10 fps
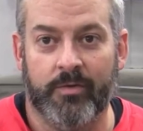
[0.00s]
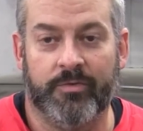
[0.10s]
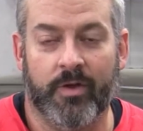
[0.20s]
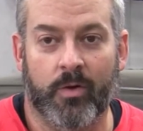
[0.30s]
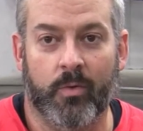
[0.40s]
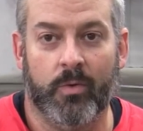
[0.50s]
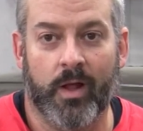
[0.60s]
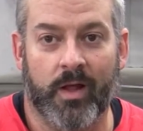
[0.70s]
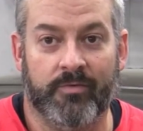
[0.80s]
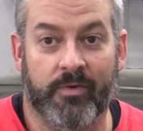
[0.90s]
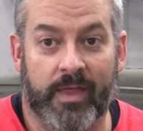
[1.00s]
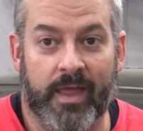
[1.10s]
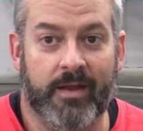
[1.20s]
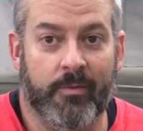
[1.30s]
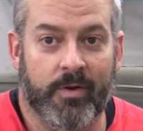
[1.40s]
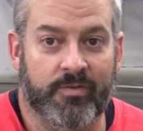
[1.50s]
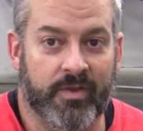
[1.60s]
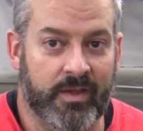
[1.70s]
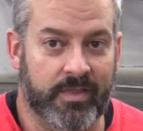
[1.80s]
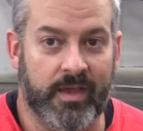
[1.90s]
So for that, I want to
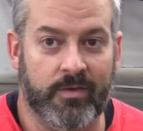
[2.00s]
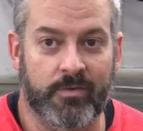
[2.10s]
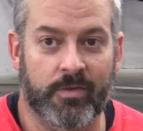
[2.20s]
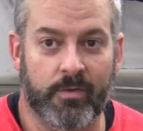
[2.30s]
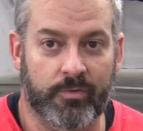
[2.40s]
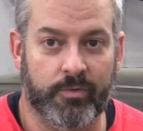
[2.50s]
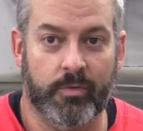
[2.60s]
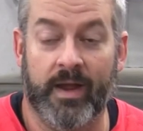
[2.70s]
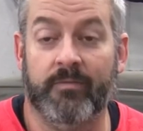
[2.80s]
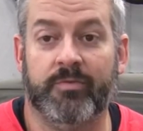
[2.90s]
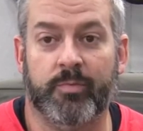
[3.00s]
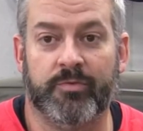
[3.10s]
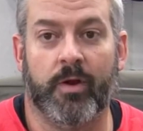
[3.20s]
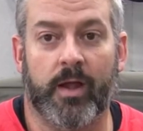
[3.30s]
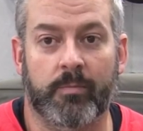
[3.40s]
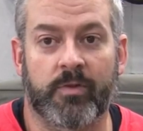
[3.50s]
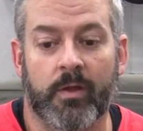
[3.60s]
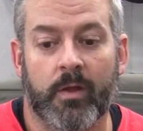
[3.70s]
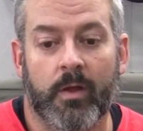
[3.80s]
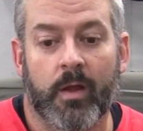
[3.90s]
say thank you to those who have subscribed.
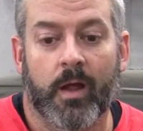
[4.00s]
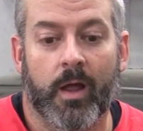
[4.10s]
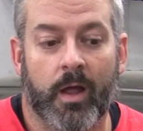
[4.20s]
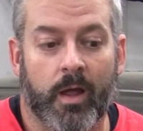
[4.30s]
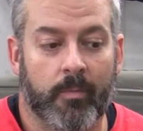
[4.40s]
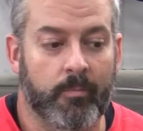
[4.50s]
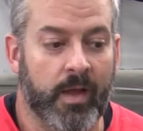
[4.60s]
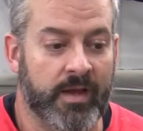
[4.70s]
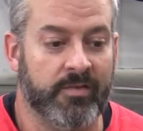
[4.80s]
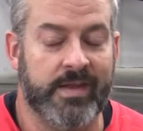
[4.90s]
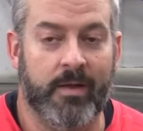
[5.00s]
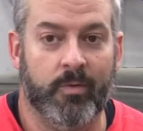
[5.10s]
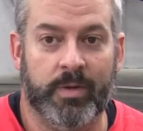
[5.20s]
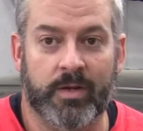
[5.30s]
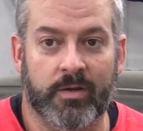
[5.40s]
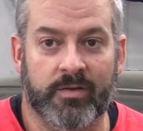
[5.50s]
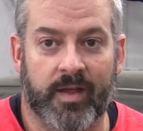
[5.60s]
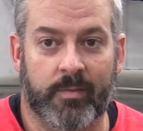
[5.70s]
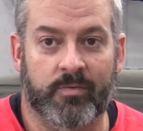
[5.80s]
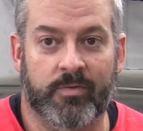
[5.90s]
I guess now would be a good
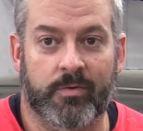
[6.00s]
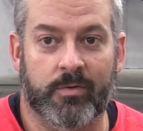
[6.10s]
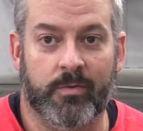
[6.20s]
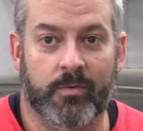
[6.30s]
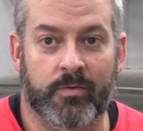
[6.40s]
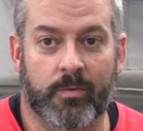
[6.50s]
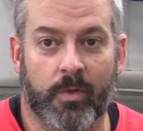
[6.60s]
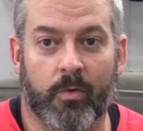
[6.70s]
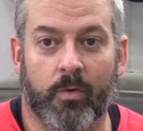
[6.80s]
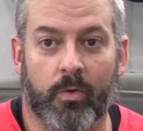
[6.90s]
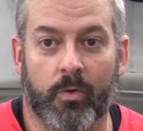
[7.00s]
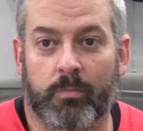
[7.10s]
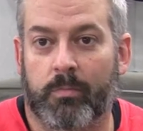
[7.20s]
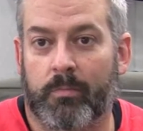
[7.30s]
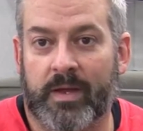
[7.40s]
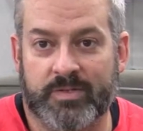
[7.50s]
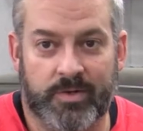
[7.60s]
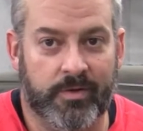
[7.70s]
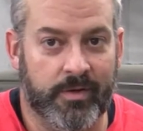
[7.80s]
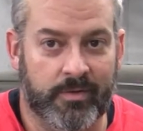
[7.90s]
time to do the whole, make
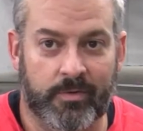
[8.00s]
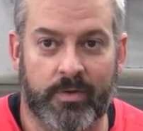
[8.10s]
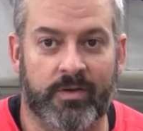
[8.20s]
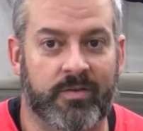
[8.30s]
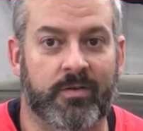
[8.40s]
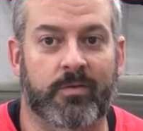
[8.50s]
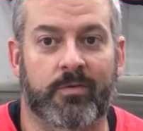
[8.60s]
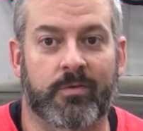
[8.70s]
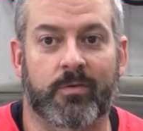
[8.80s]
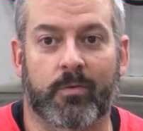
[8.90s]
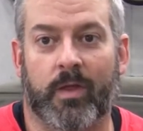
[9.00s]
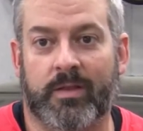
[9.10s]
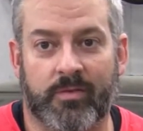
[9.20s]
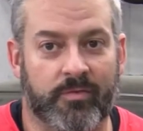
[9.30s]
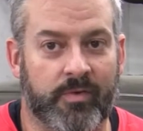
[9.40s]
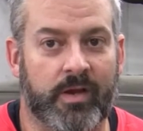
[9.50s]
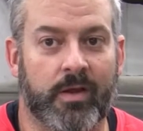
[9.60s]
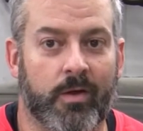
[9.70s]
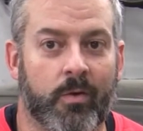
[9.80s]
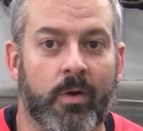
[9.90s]
sure that you continue to like this
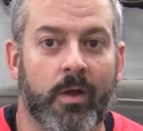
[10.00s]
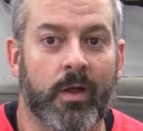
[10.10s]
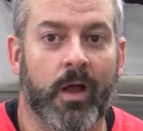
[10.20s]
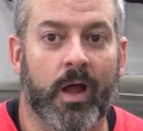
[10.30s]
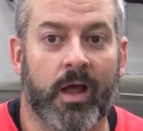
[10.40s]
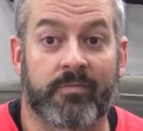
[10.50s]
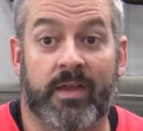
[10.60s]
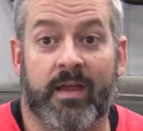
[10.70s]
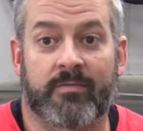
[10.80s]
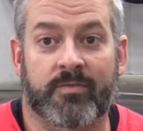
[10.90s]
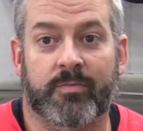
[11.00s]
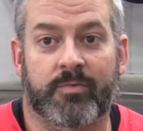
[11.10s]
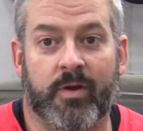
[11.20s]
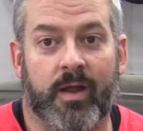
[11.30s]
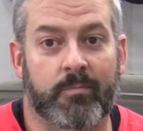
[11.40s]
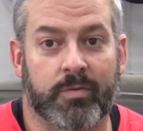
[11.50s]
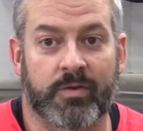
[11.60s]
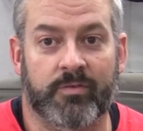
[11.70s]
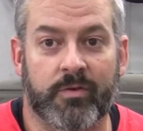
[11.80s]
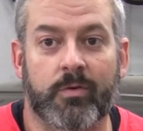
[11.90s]
video. If you haven't subscribed,
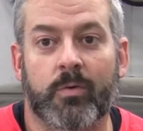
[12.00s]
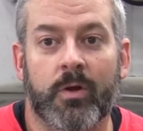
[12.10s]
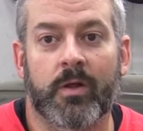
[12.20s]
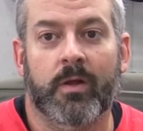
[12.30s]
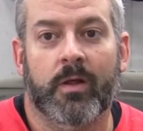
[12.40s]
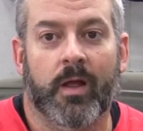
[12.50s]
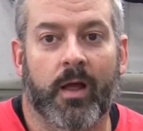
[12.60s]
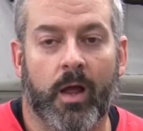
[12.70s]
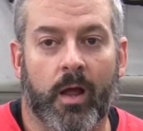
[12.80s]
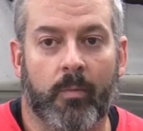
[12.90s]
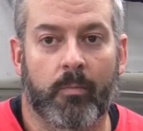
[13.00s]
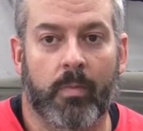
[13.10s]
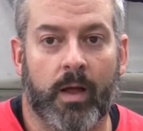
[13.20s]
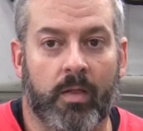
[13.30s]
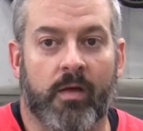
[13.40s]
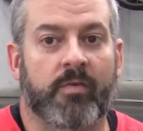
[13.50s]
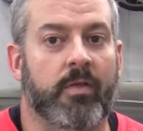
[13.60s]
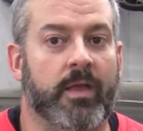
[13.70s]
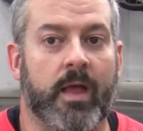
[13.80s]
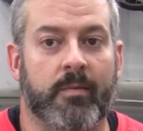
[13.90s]
please do. I love
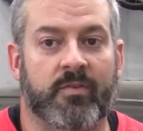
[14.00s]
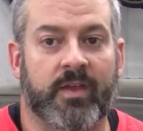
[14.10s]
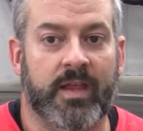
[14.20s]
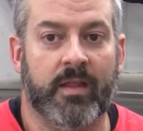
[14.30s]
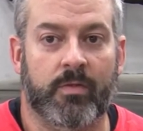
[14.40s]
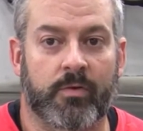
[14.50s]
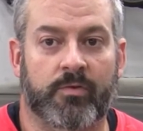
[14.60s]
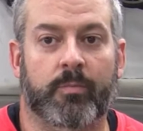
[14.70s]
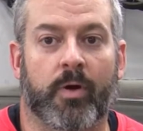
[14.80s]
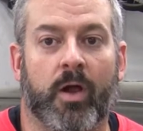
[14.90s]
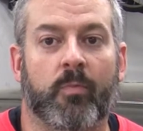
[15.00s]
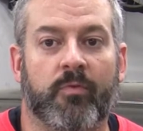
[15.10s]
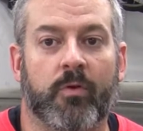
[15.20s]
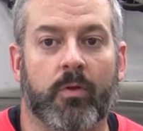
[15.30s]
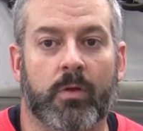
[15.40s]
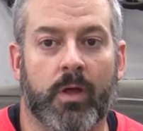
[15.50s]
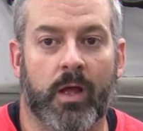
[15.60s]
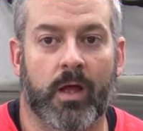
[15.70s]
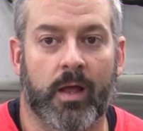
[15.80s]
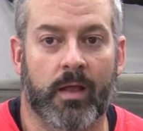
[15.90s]
all the comments I get. They're super helpful.
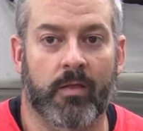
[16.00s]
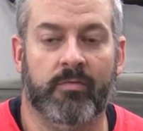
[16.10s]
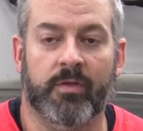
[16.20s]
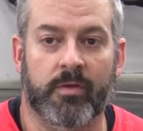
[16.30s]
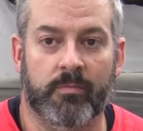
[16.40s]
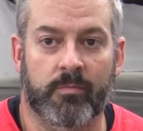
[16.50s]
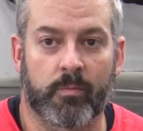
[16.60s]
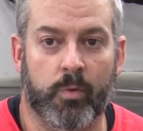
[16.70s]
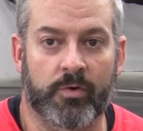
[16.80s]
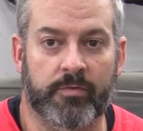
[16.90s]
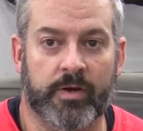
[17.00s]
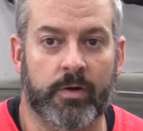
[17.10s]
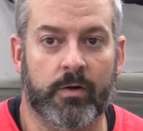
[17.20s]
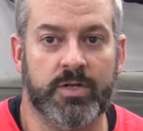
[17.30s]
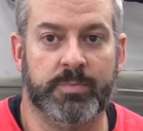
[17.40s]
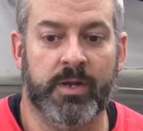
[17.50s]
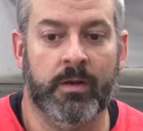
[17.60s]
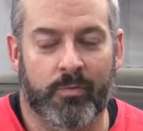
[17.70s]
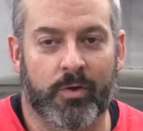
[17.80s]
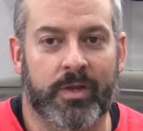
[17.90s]
I love the words of
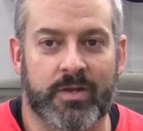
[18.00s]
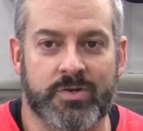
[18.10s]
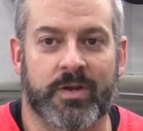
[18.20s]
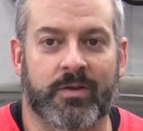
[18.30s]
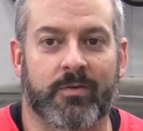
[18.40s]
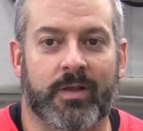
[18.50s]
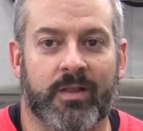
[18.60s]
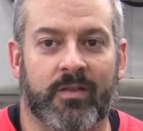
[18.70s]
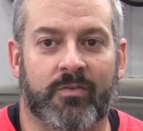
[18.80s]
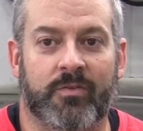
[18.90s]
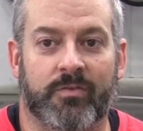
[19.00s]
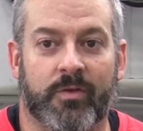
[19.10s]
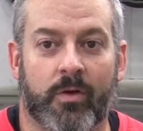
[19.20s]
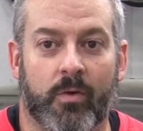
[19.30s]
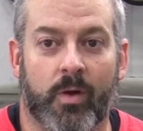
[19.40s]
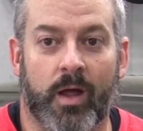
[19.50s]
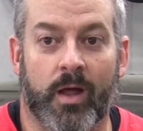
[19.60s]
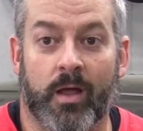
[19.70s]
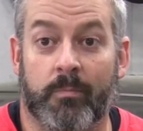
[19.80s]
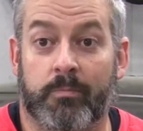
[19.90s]
encouragement. Really enjoying doing this.
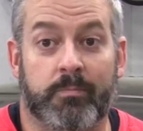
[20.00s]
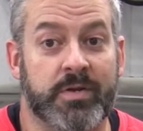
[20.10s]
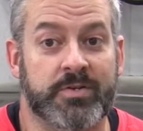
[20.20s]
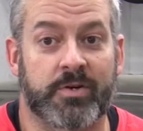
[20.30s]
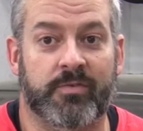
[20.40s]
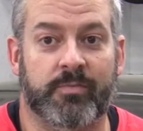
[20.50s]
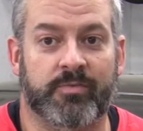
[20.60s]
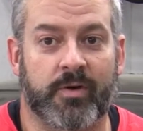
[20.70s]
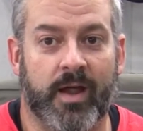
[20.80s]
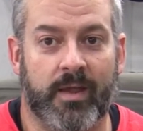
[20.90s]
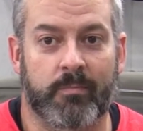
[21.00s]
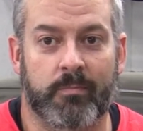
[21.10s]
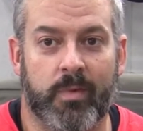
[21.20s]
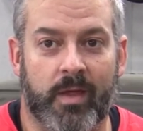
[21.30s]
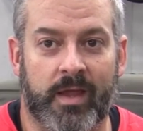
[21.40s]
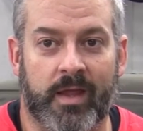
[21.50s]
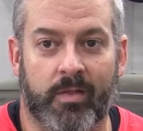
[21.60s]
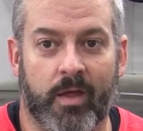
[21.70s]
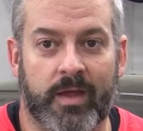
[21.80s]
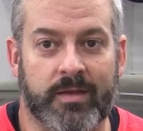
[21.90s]
So be sure you subscribe and
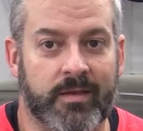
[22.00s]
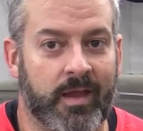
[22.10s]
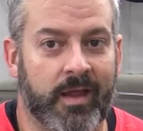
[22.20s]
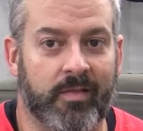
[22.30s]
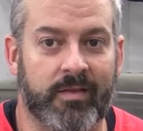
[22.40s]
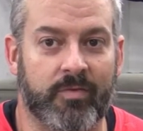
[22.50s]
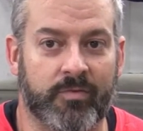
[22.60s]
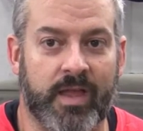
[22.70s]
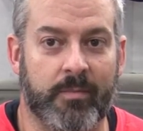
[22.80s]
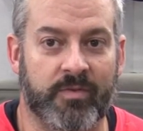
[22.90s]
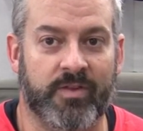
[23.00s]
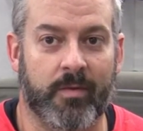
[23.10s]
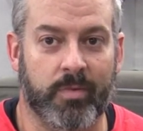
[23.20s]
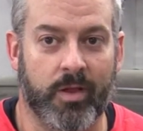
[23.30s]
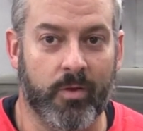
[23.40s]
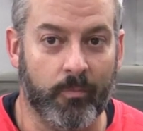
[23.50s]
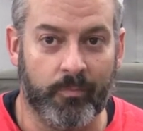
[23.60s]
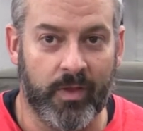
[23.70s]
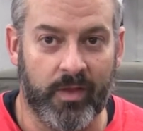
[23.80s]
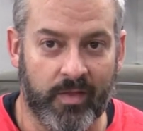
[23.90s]
like and leave those comments down below.
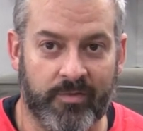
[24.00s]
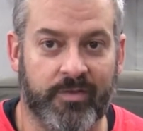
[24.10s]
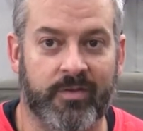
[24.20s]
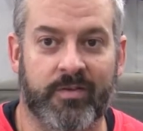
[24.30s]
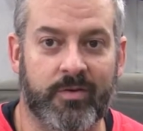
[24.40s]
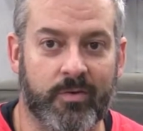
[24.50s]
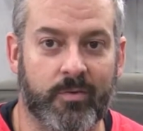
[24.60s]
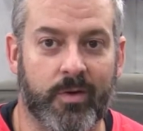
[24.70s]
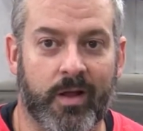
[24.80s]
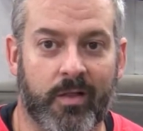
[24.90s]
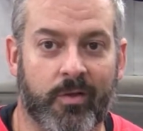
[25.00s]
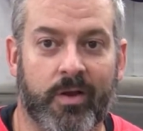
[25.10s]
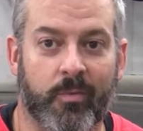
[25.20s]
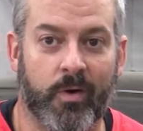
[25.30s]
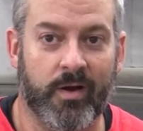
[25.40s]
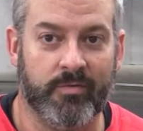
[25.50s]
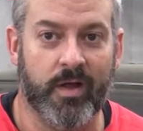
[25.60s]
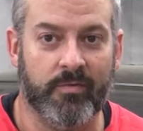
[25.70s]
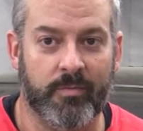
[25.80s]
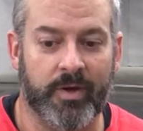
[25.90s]
And let's continue looking at where I've
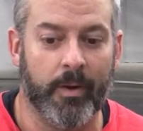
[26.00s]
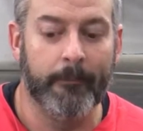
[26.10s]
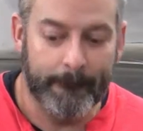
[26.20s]
gone from here.